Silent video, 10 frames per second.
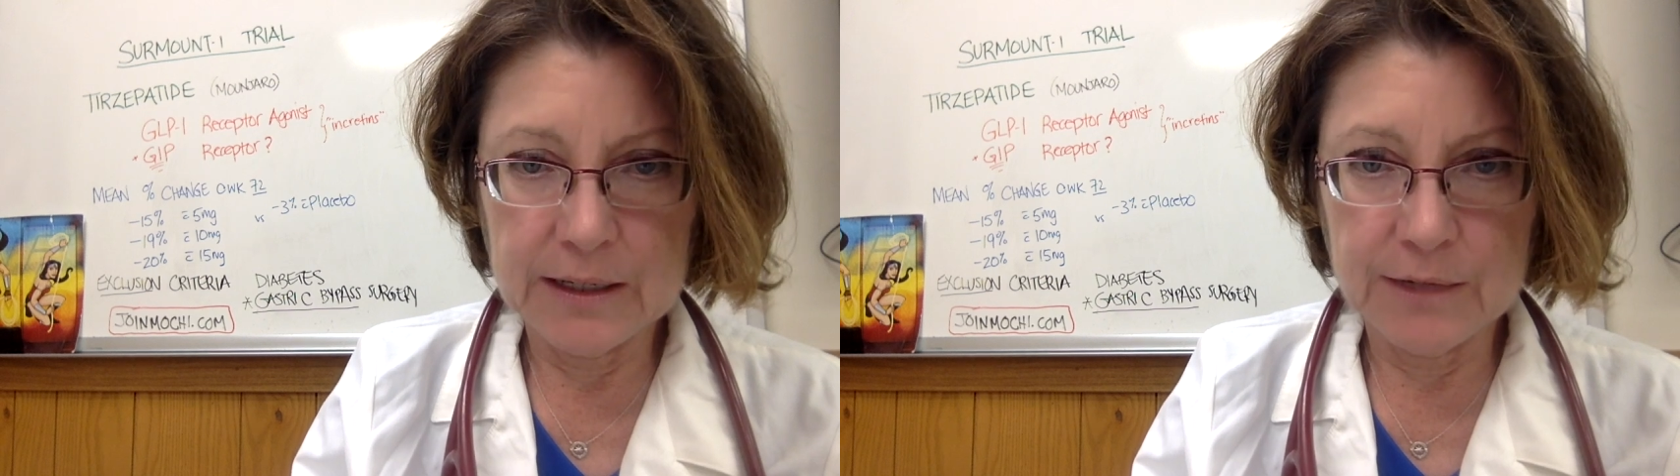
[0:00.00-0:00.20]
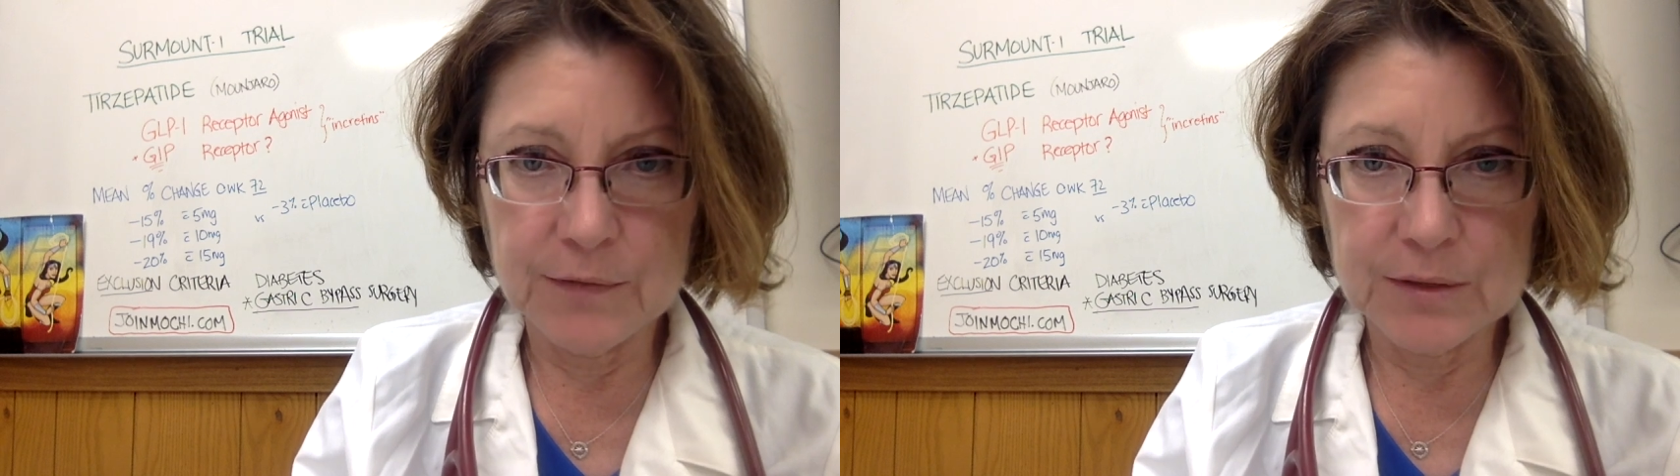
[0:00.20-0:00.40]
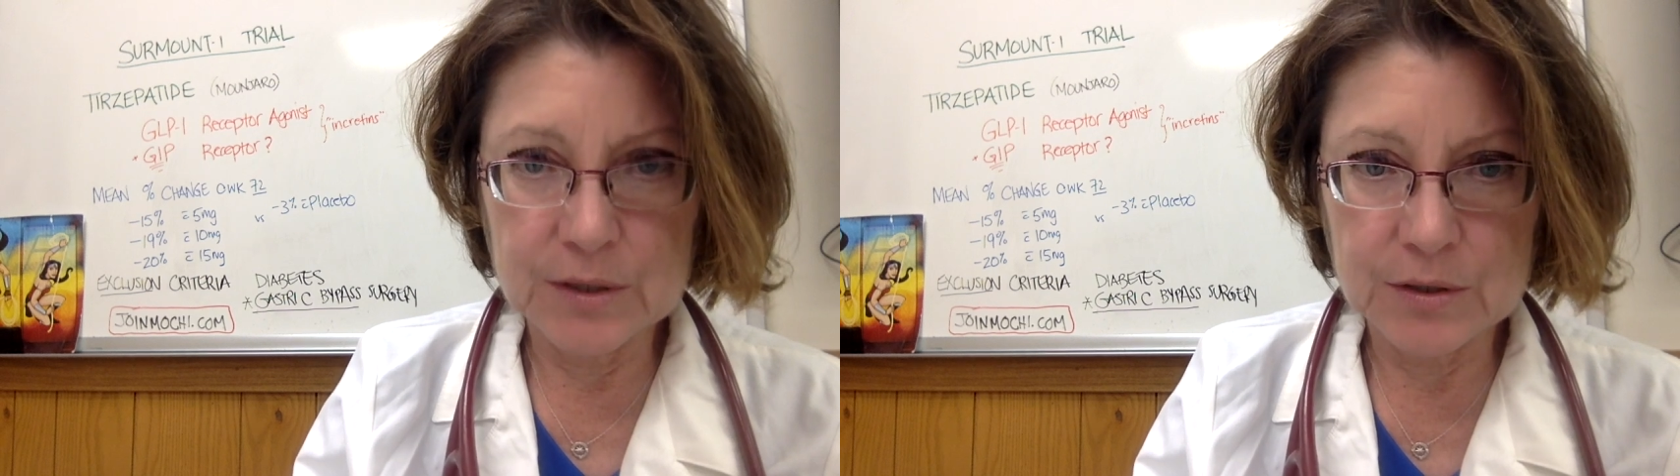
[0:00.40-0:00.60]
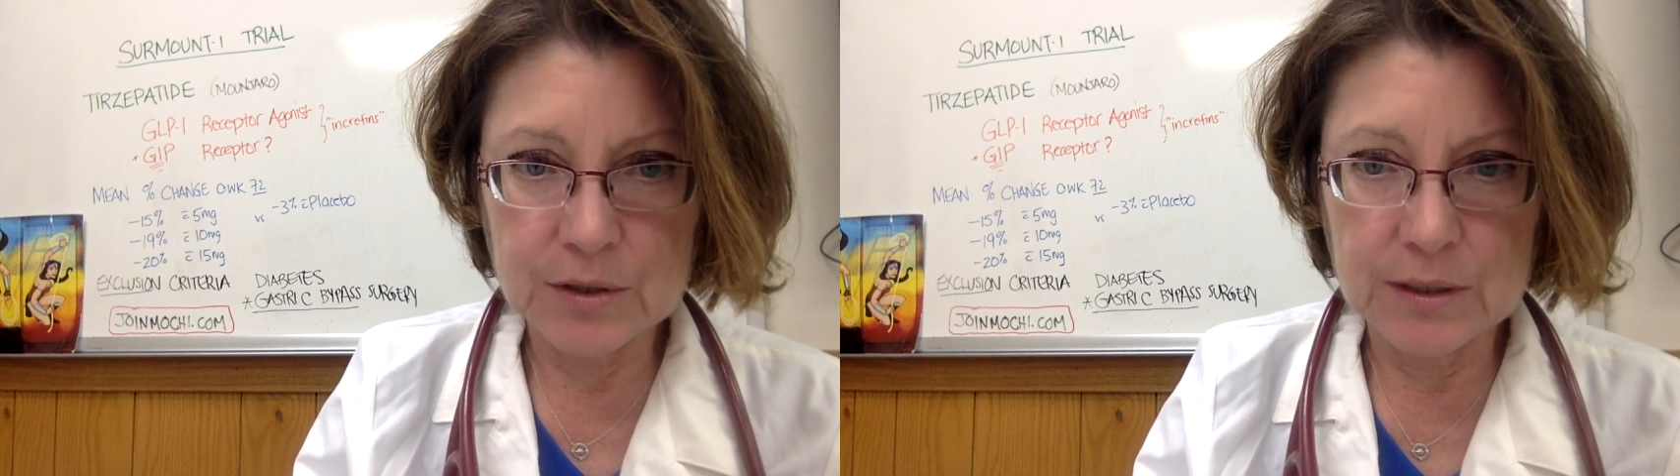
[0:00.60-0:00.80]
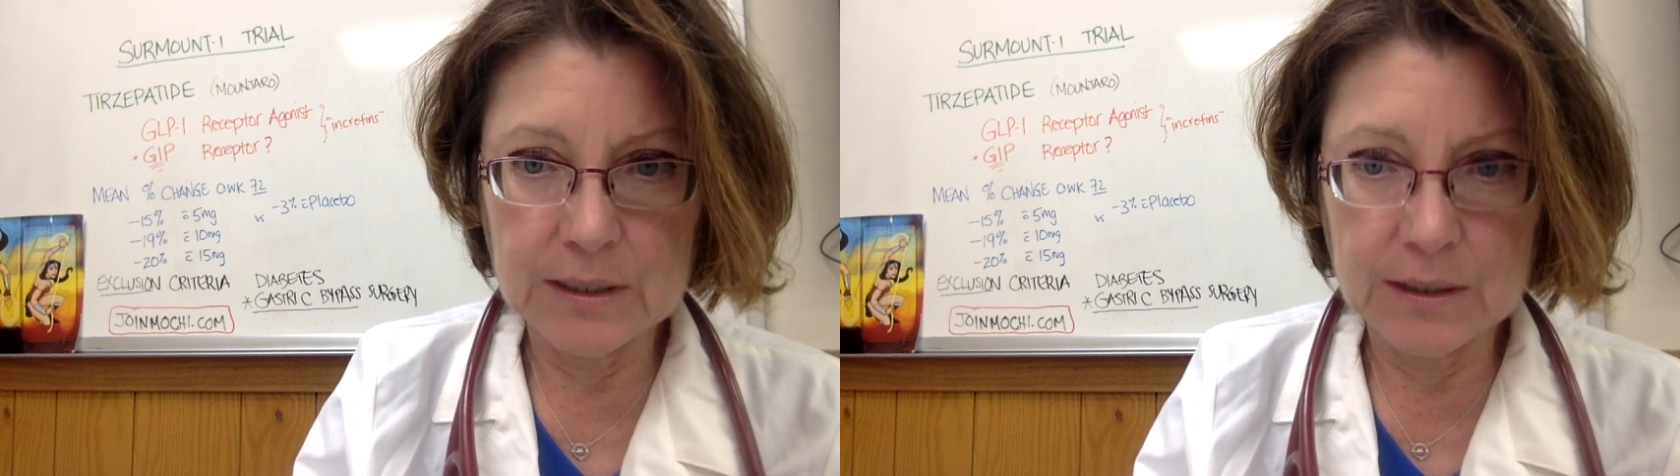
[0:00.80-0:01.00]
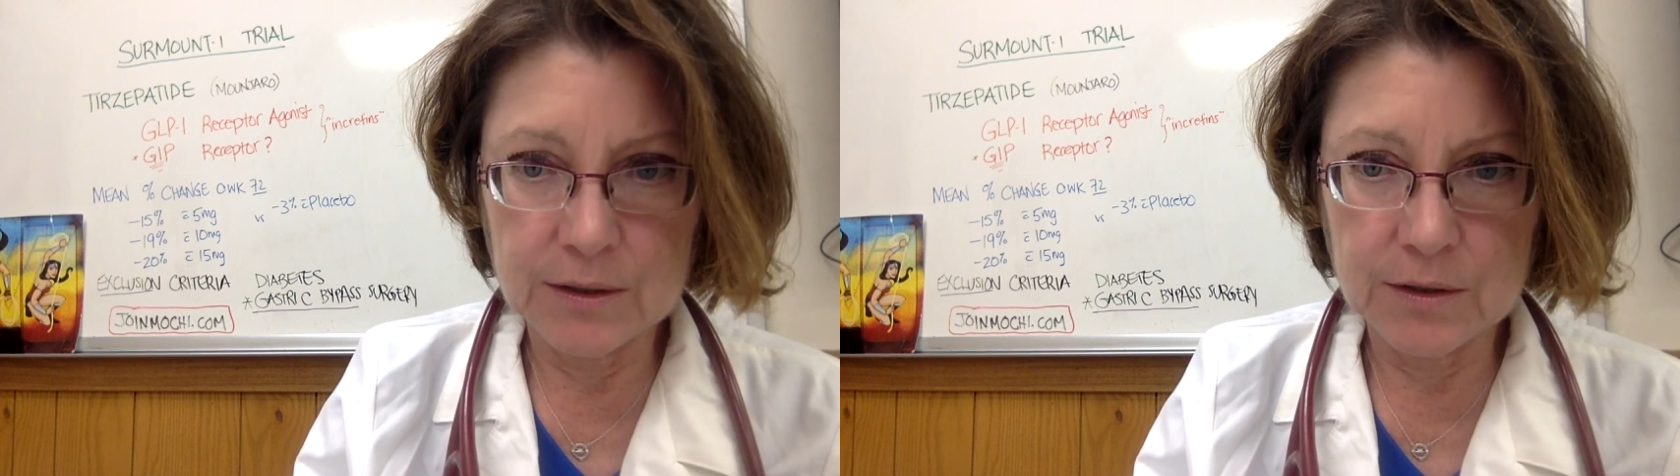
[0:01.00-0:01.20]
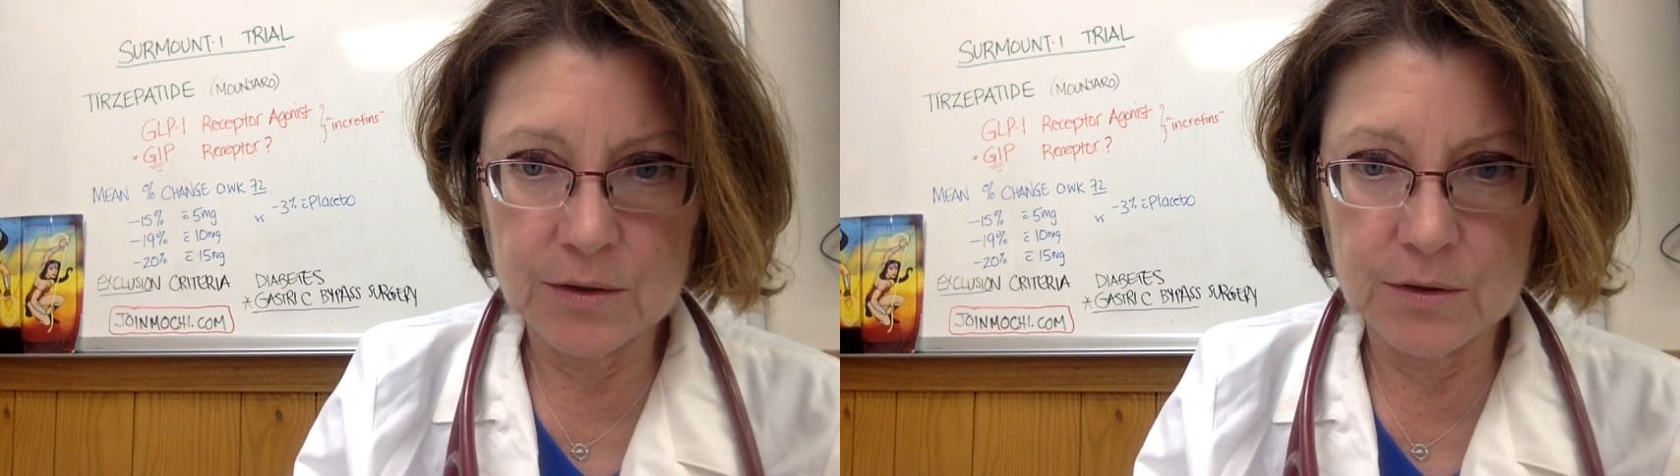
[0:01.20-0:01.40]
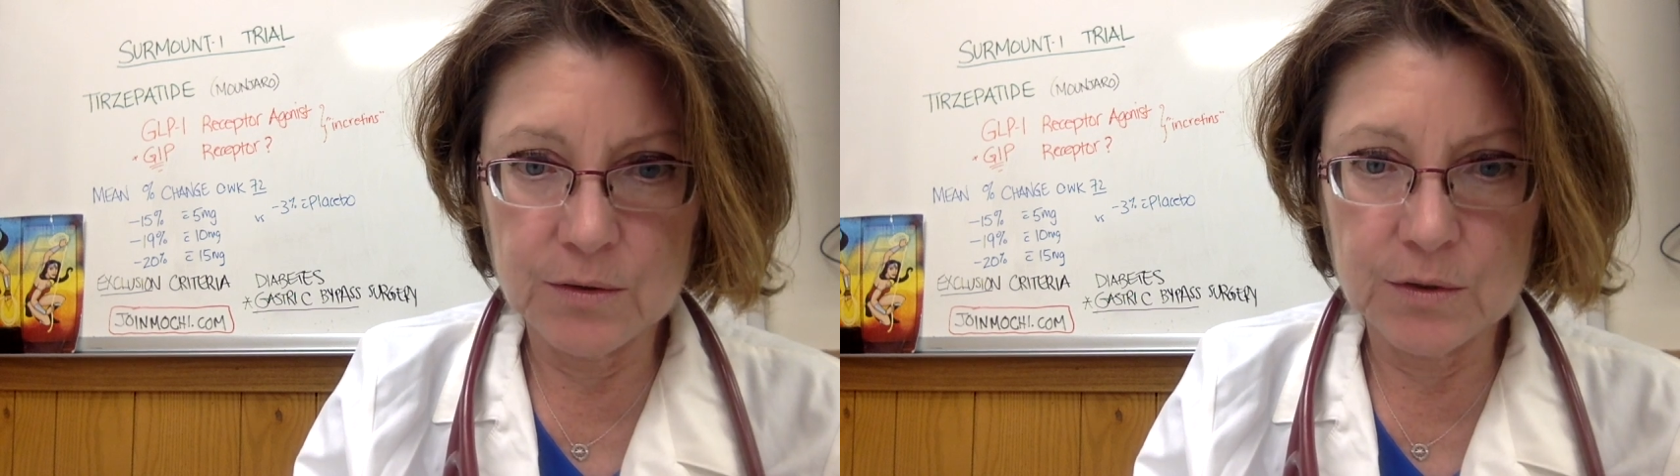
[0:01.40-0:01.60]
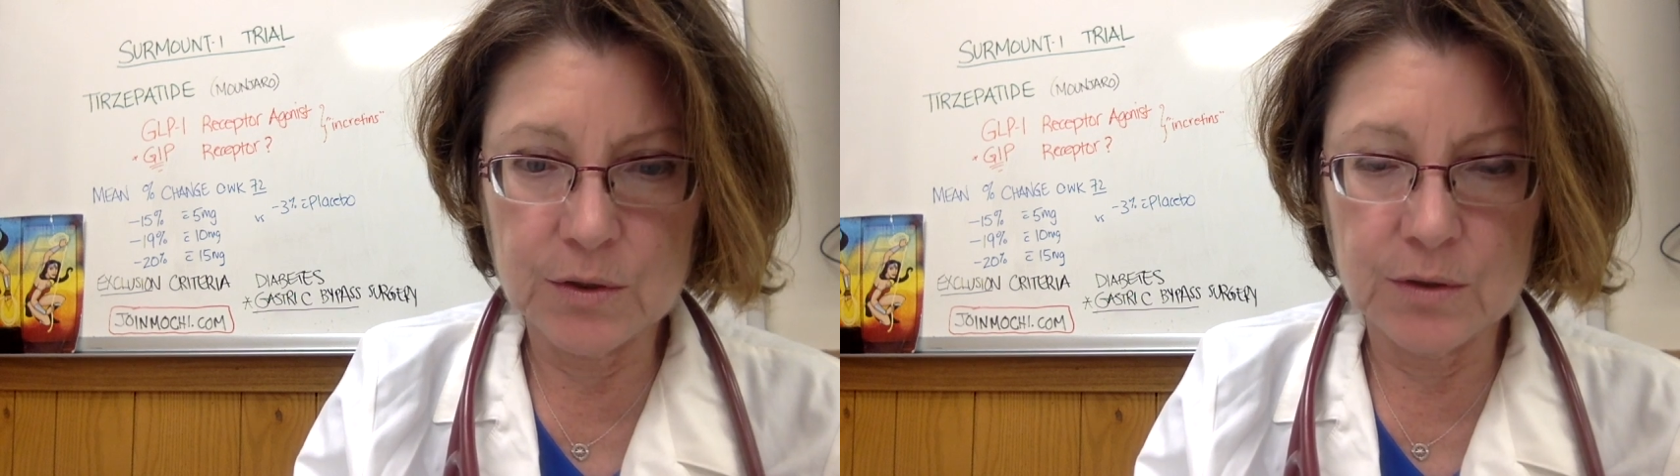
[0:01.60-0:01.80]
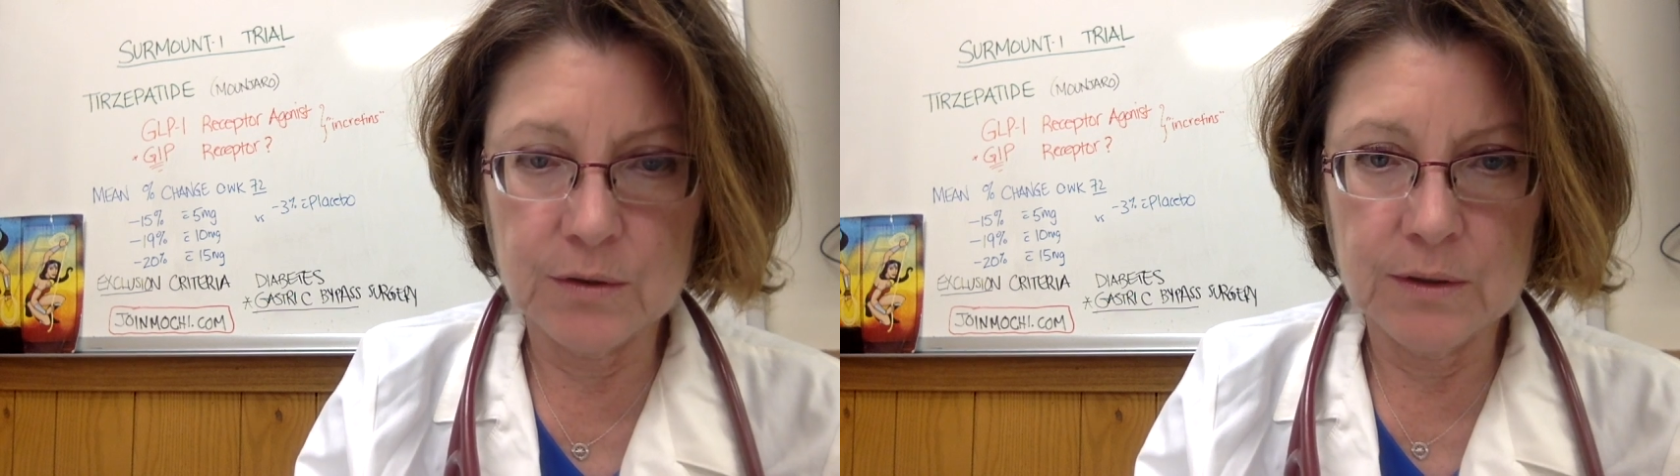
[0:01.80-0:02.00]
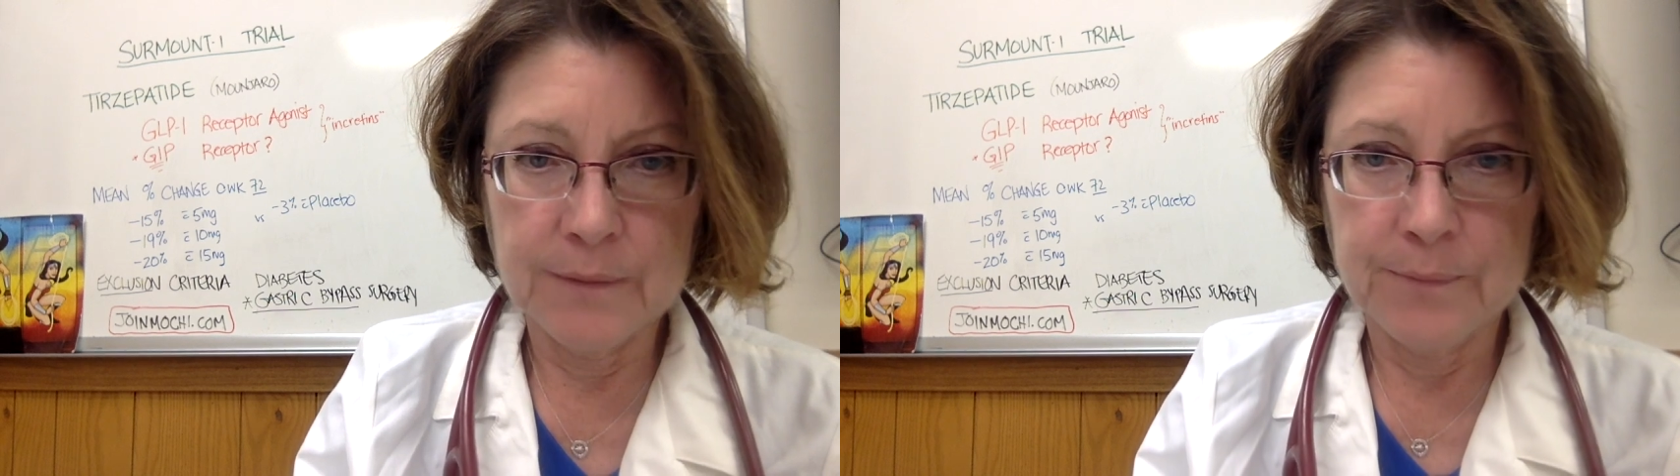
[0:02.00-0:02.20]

a physician near you to